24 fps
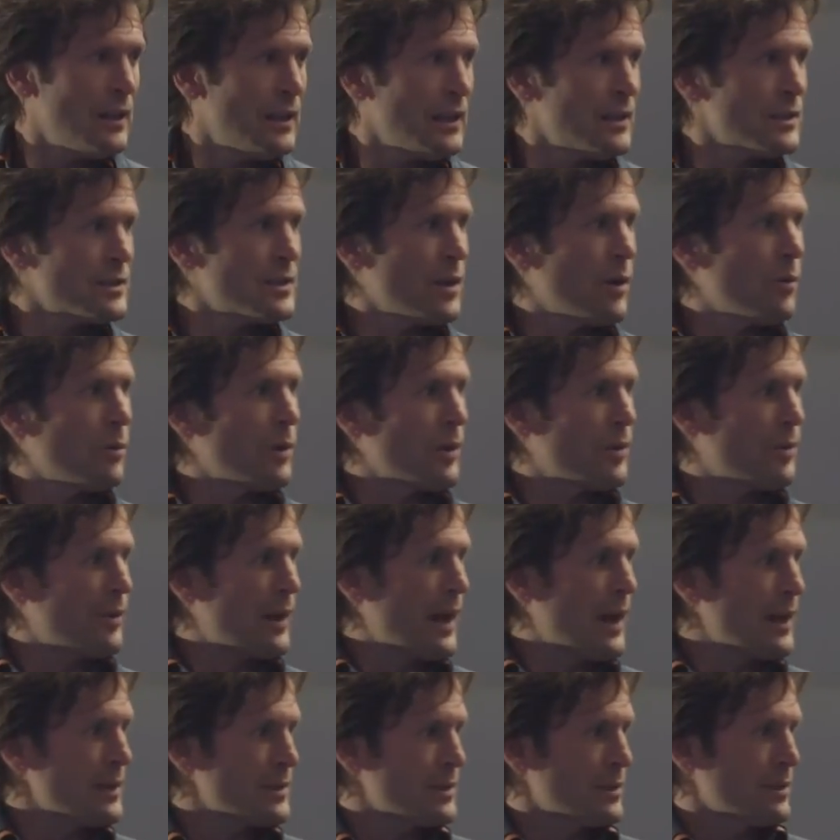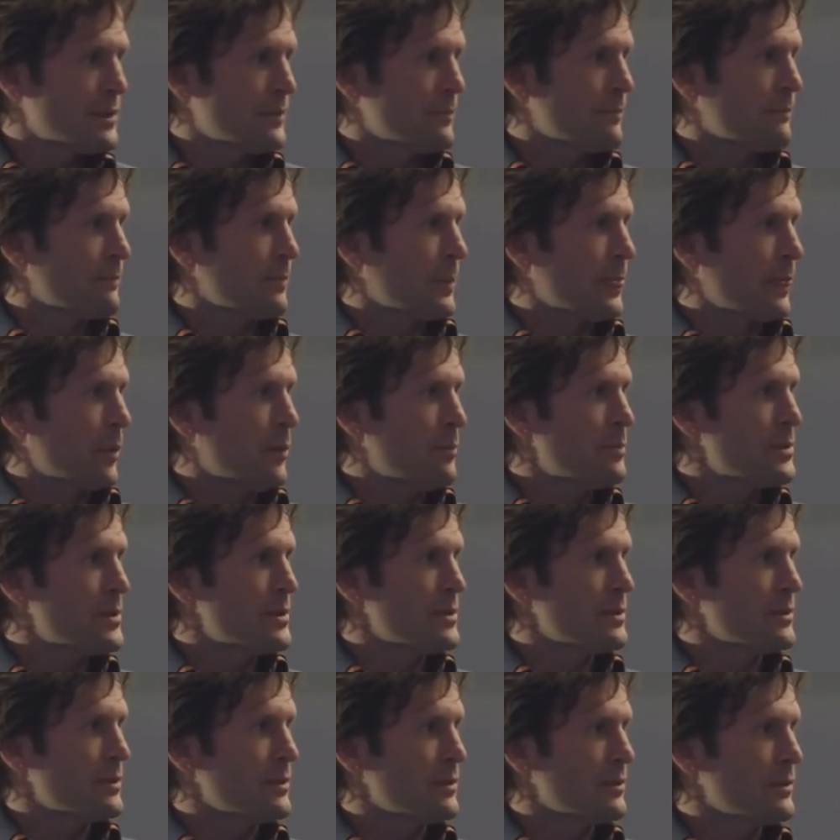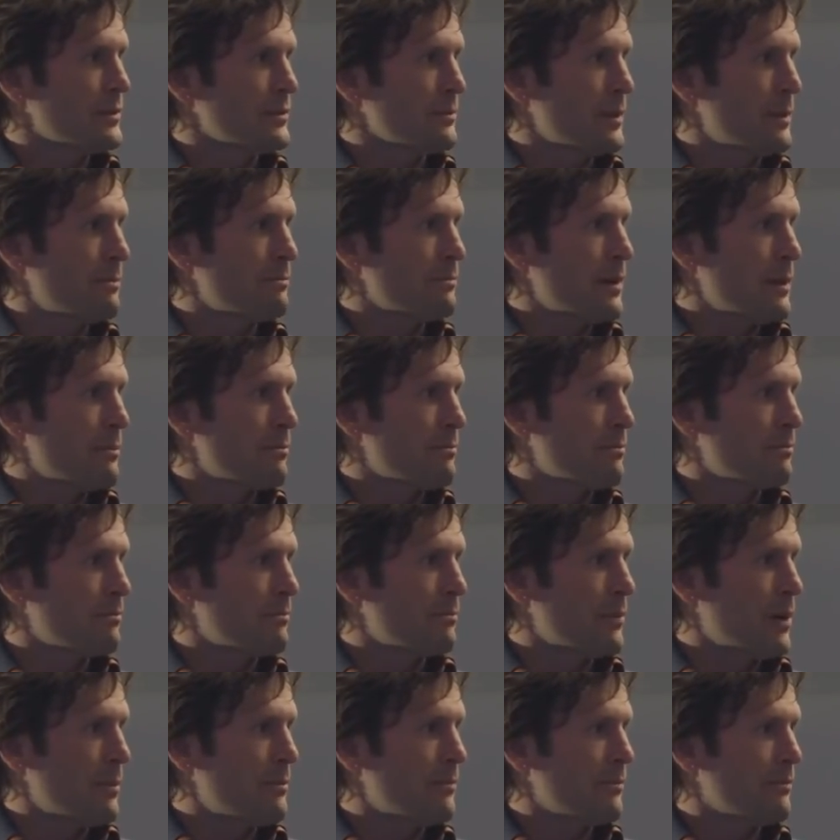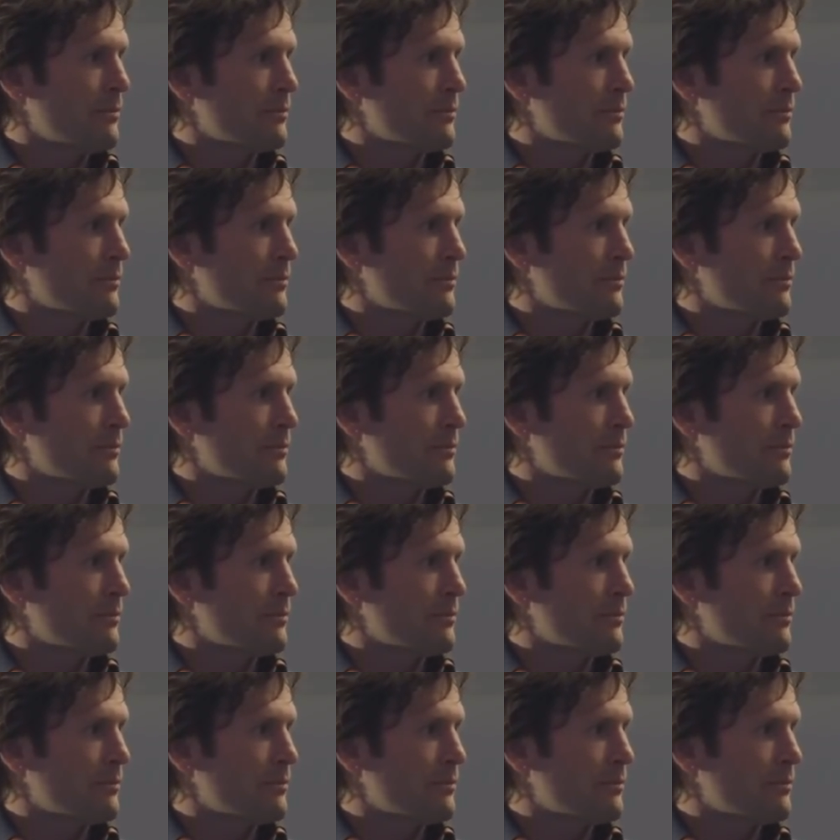So with that, oops, up, up, up.